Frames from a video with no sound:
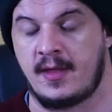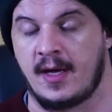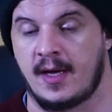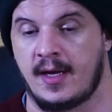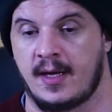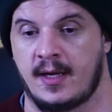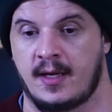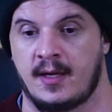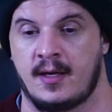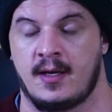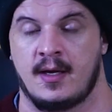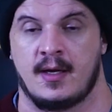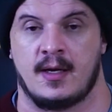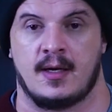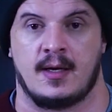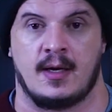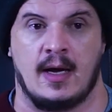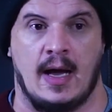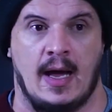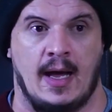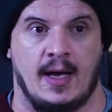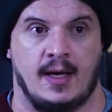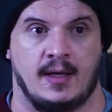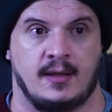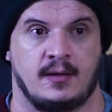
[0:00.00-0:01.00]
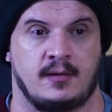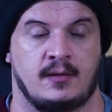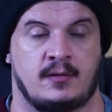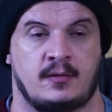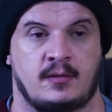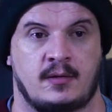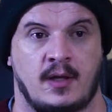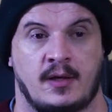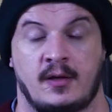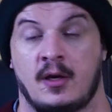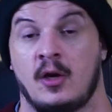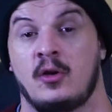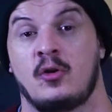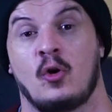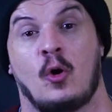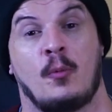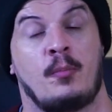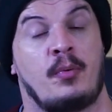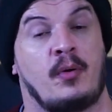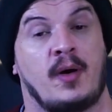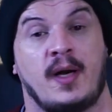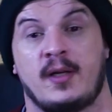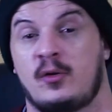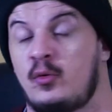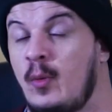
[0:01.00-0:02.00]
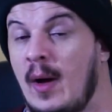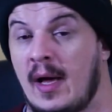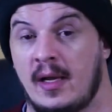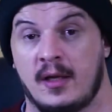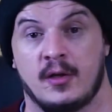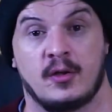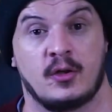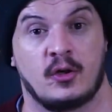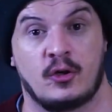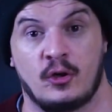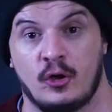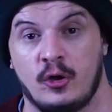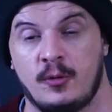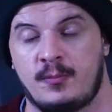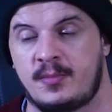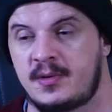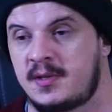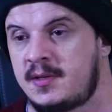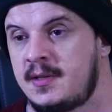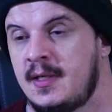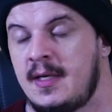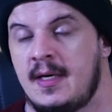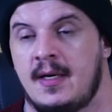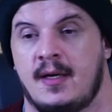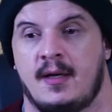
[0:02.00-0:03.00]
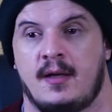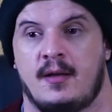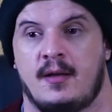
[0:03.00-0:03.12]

They don't operate well in groups.